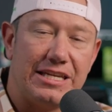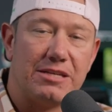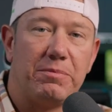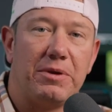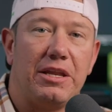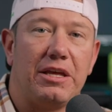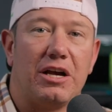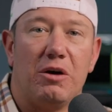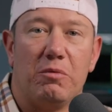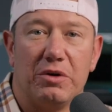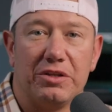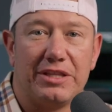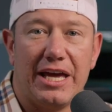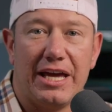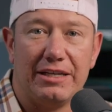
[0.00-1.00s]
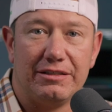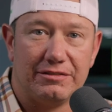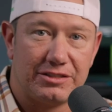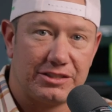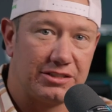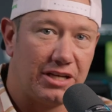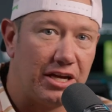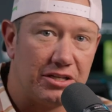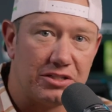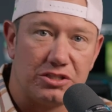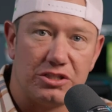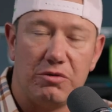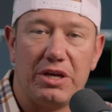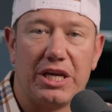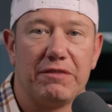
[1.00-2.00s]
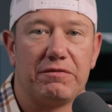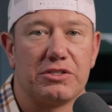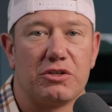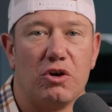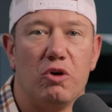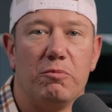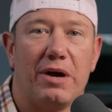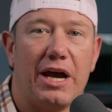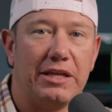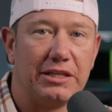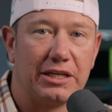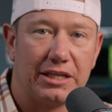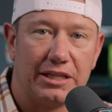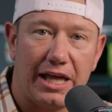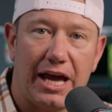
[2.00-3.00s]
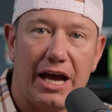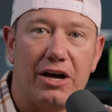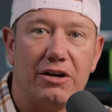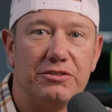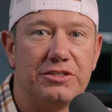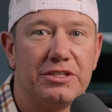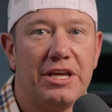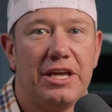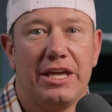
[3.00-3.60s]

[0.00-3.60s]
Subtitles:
depending on what that sun is doing, if it's going behind the clouds,